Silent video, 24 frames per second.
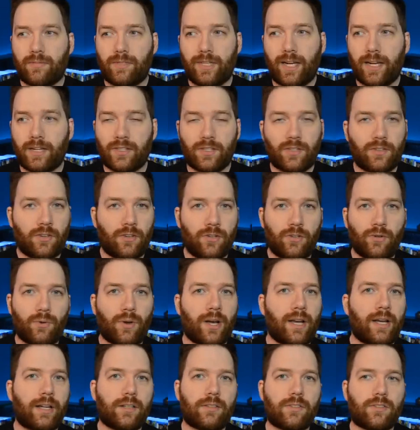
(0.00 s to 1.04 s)
takes it to new
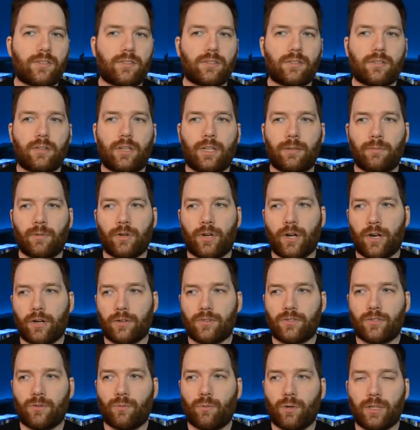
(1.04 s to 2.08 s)
heights in
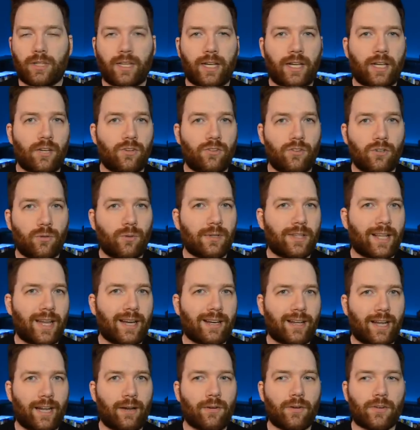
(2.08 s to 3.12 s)
regards to what they can do with
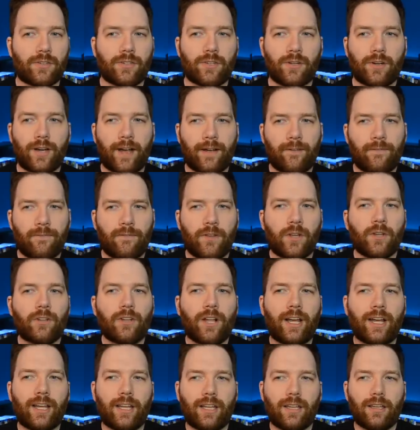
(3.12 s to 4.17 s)
that character, I feel
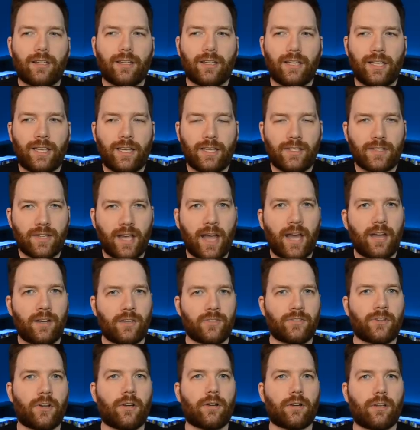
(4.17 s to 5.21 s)
like he's had
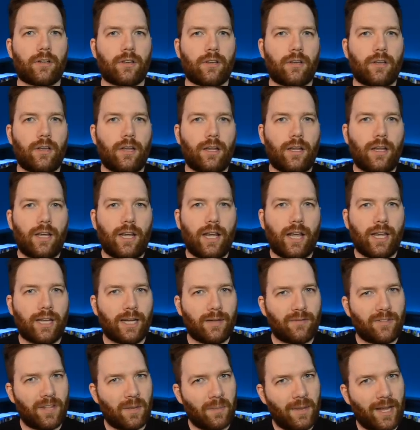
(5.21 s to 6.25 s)
his arc. And
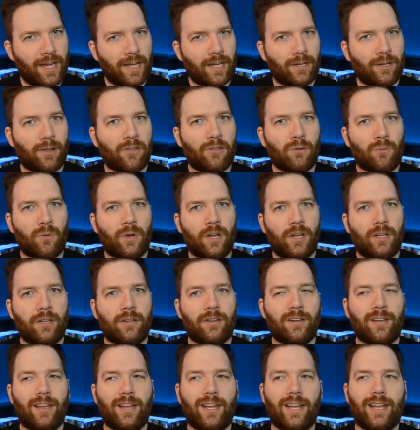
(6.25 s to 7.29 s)
if they make another
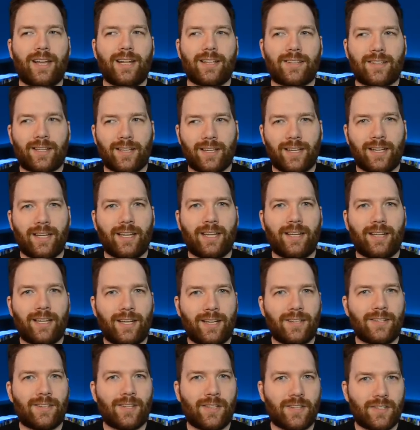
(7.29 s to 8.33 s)
one, it's going to get
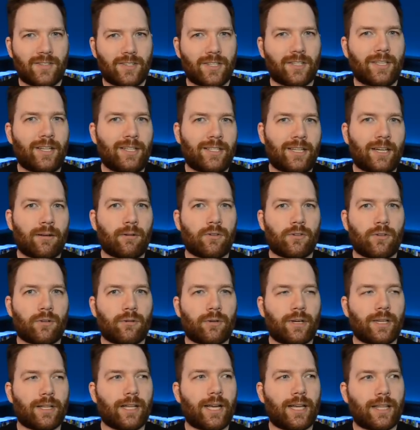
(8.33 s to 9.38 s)
into the silly
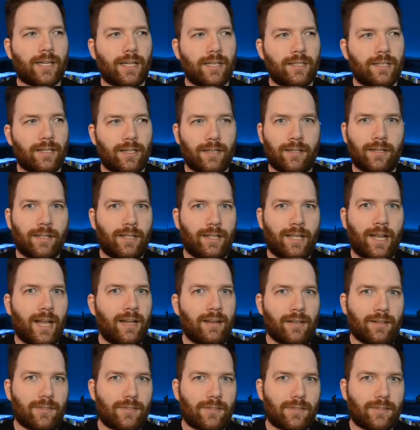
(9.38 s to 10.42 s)
territory like they did in the
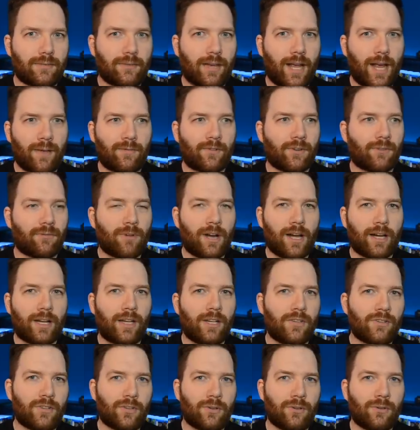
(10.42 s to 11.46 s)
80s. After
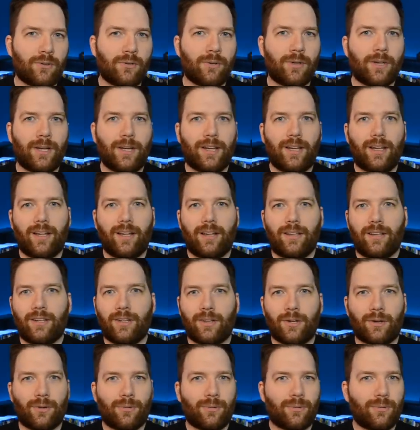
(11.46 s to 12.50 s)
Rocky 2, you
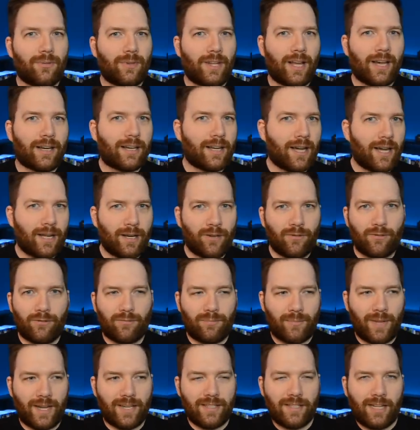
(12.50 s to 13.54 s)
know, that kind
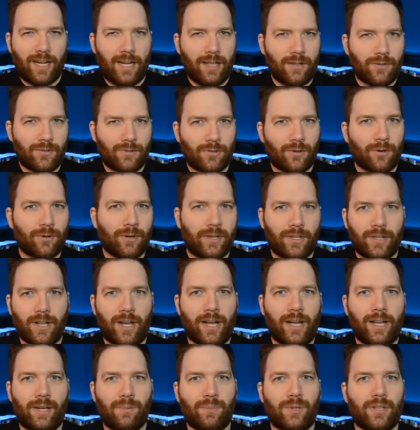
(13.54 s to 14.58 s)
of maintained the
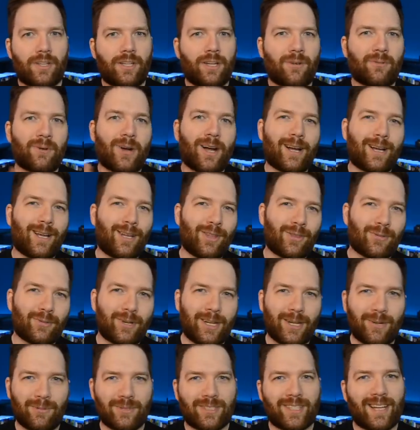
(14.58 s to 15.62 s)
storyline, but then Rocky
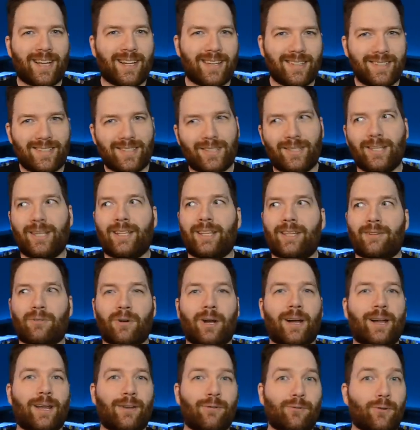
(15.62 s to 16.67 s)
3 was kind of silly, then
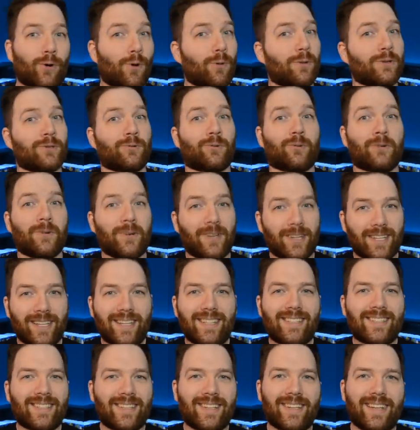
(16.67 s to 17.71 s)
Rocky 4 was
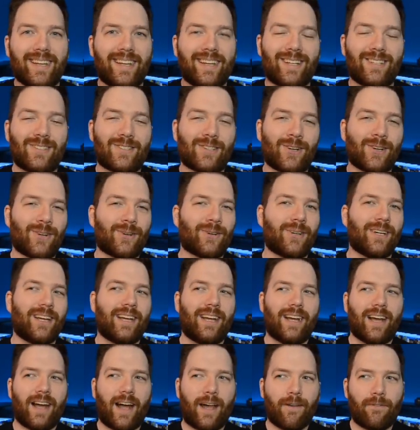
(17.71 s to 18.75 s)
really silly, and so
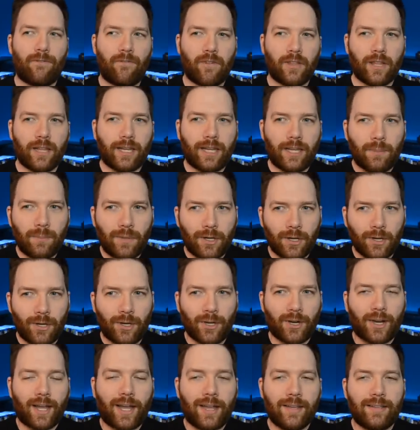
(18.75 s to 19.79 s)
I feel like it'd be a
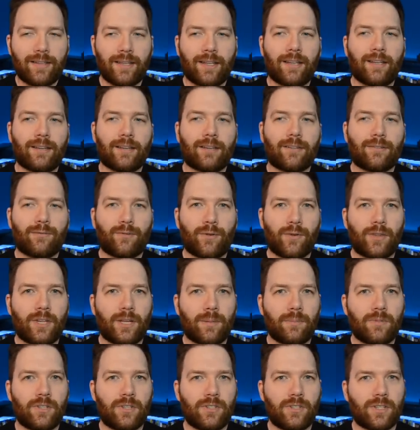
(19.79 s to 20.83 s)
good idea for
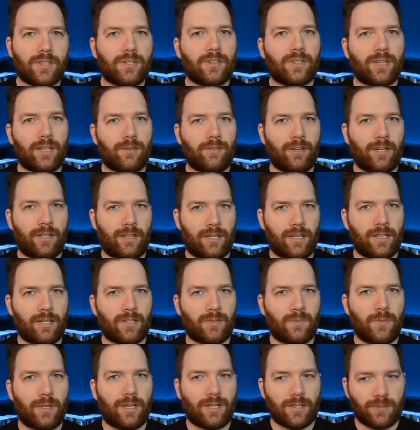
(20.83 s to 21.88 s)
them to just leave it at
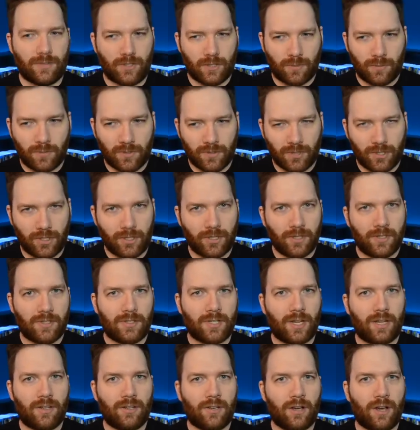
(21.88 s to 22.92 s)
this because this was a good
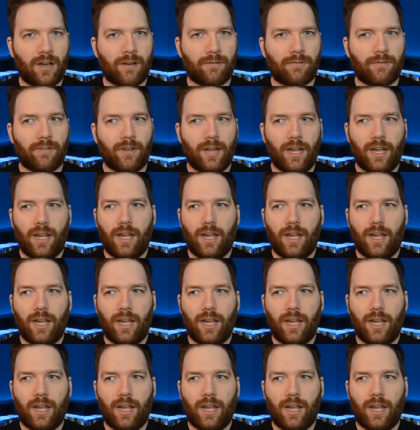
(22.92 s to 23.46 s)
send-off.